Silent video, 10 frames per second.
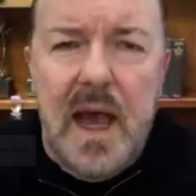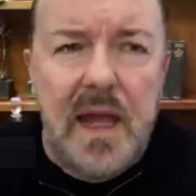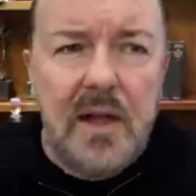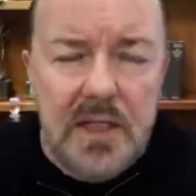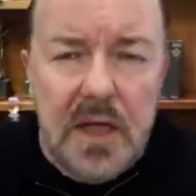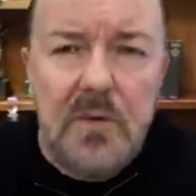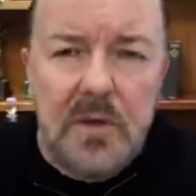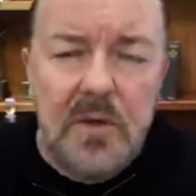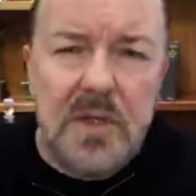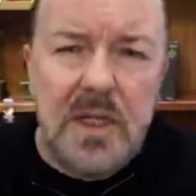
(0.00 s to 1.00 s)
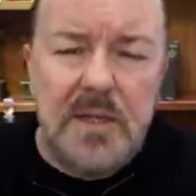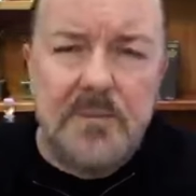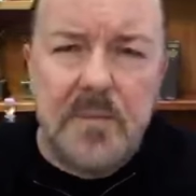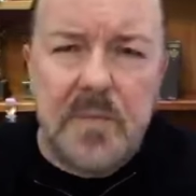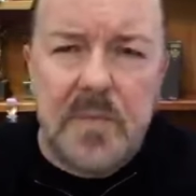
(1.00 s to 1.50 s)
And I don't
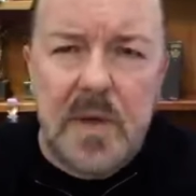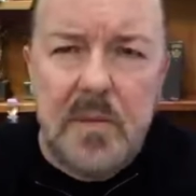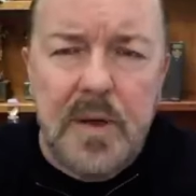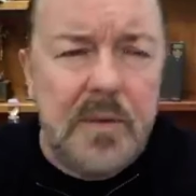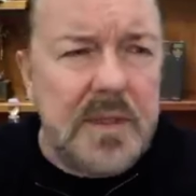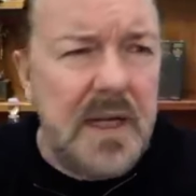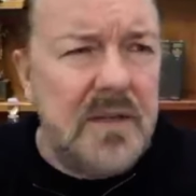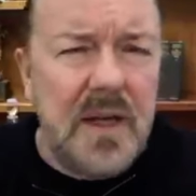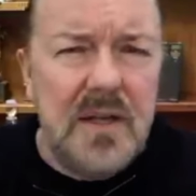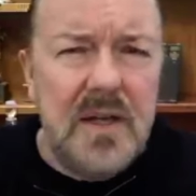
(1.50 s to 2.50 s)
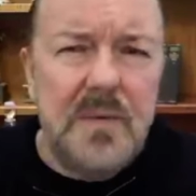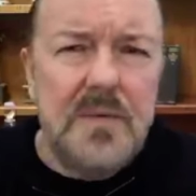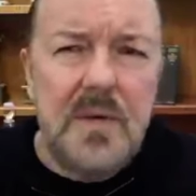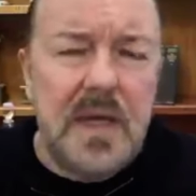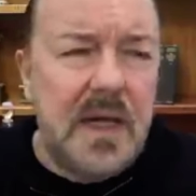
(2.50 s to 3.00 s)
usually. People say, do you get nervous
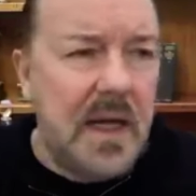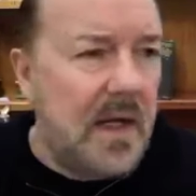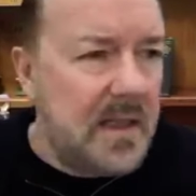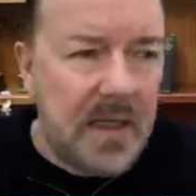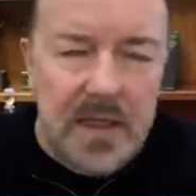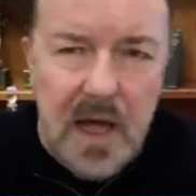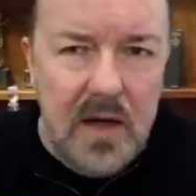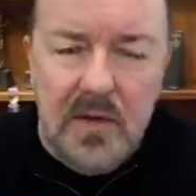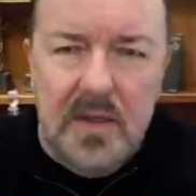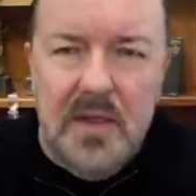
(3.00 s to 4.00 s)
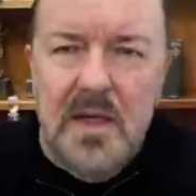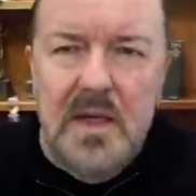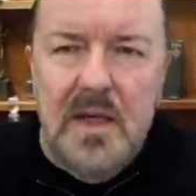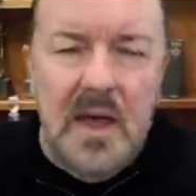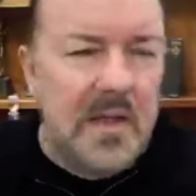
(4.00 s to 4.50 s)
for a gig? And I say, no.
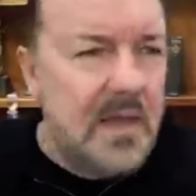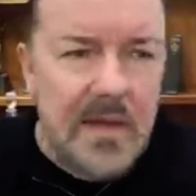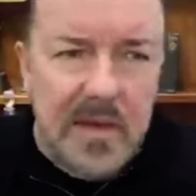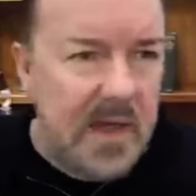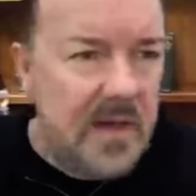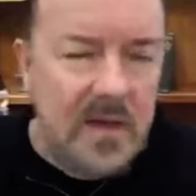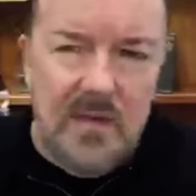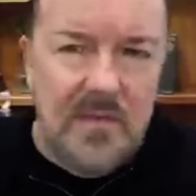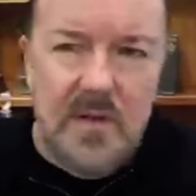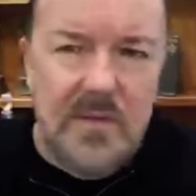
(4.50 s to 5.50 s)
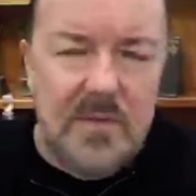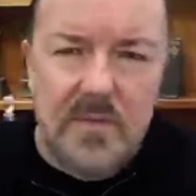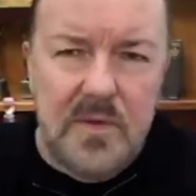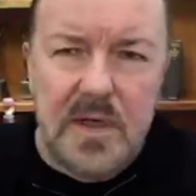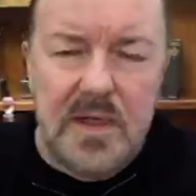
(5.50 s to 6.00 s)
I'd never get nervous
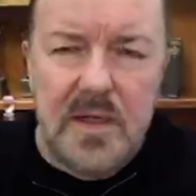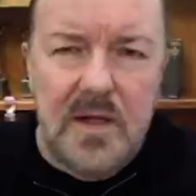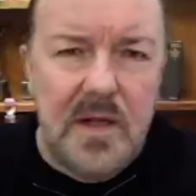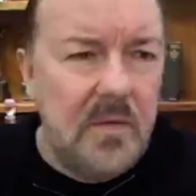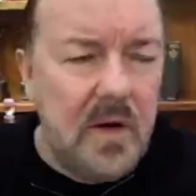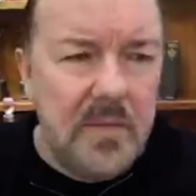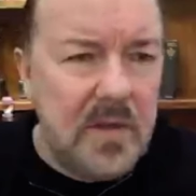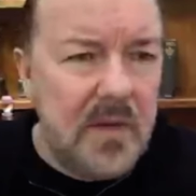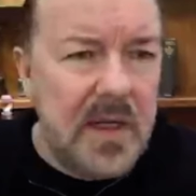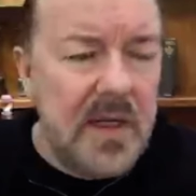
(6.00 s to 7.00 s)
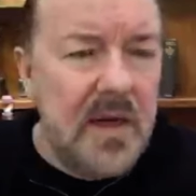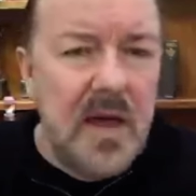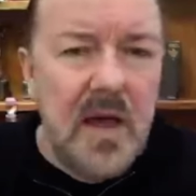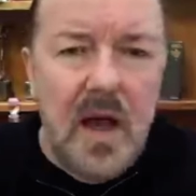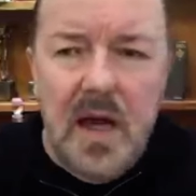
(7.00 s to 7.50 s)
for a gig. I know what I'm doing.
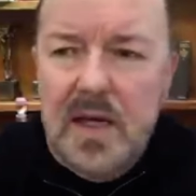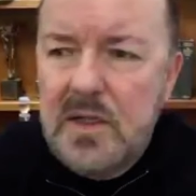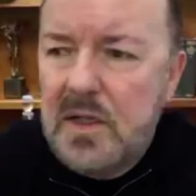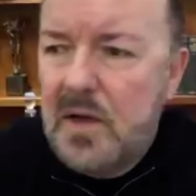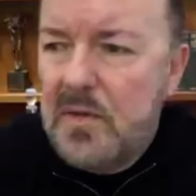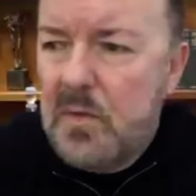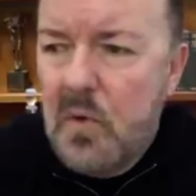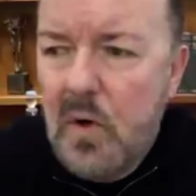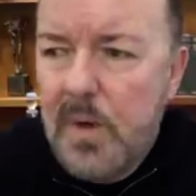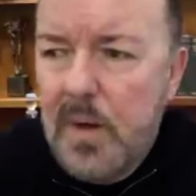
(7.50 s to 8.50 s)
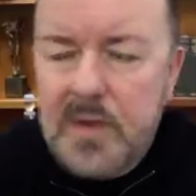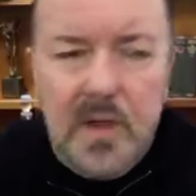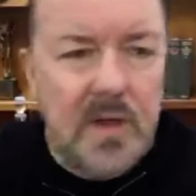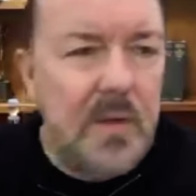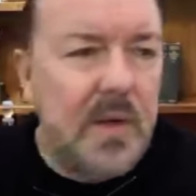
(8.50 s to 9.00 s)
I, you know, the warm-ups, I
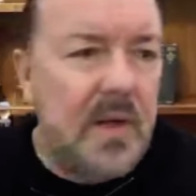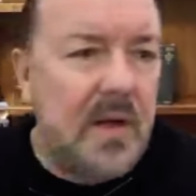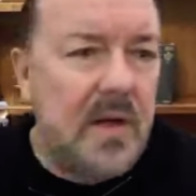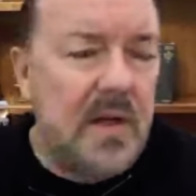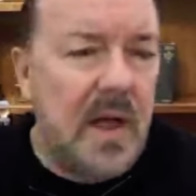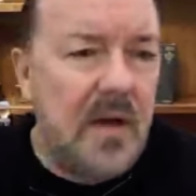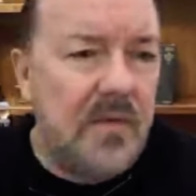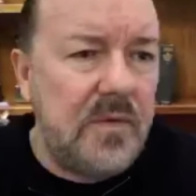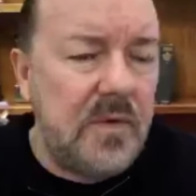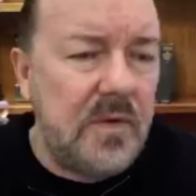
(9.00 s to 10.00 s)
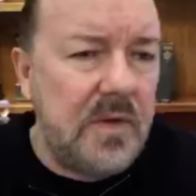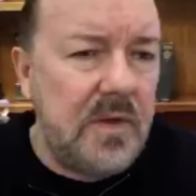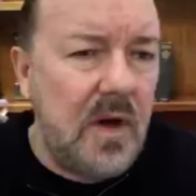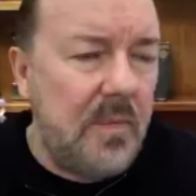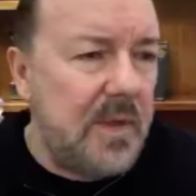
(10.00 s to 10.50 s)
don't know if I laugh or
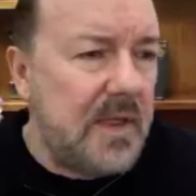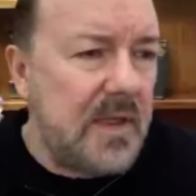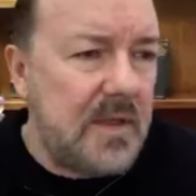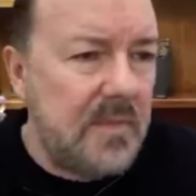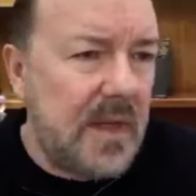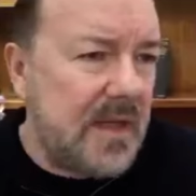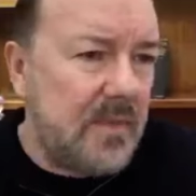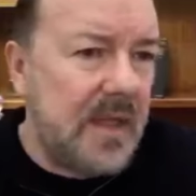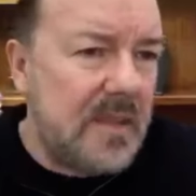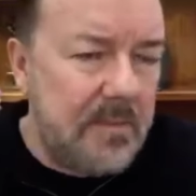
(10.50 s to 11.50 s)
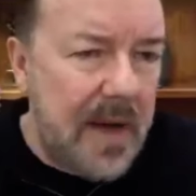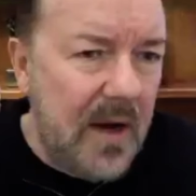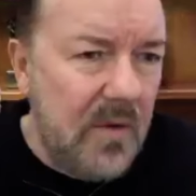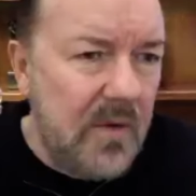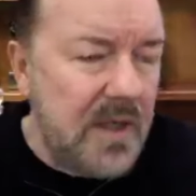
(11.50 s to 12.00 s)
not, but that's what it's
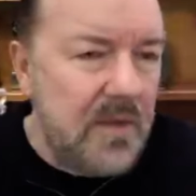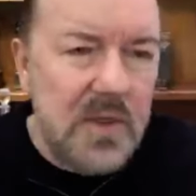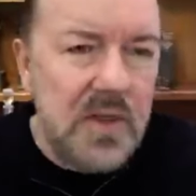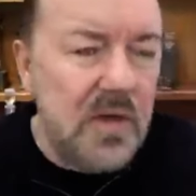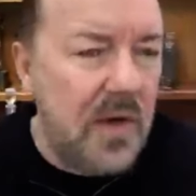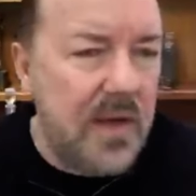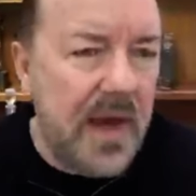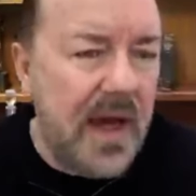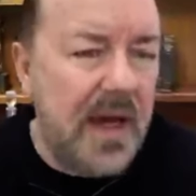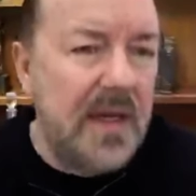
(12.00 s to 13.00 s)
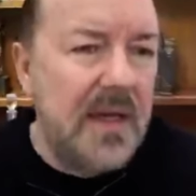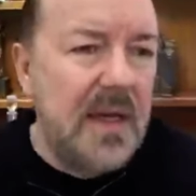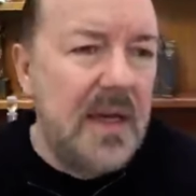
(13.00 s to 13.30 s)
about, and you enjoy that.